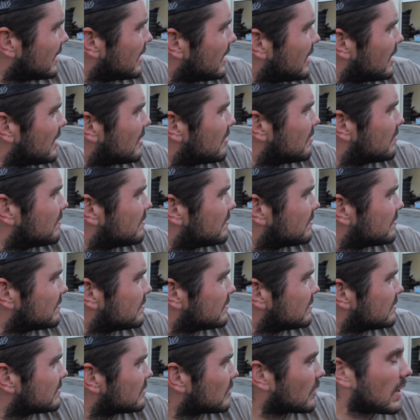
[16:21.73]
um,
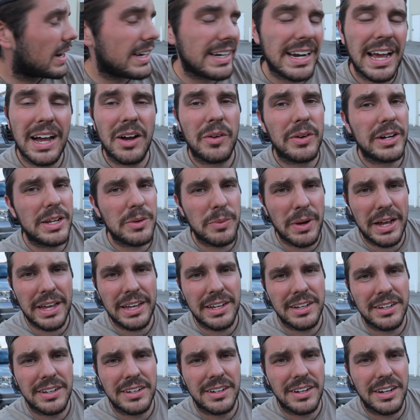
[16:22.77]
right now
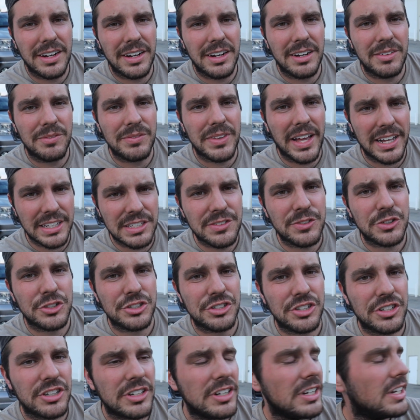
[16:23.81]
anyway, um, that's for
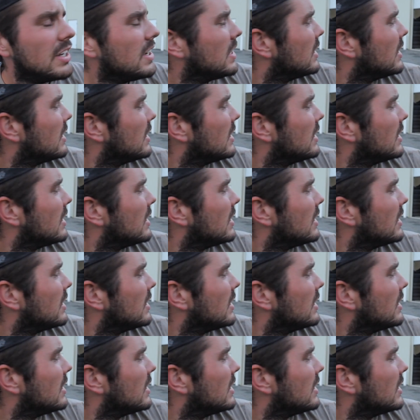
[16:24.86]
sure.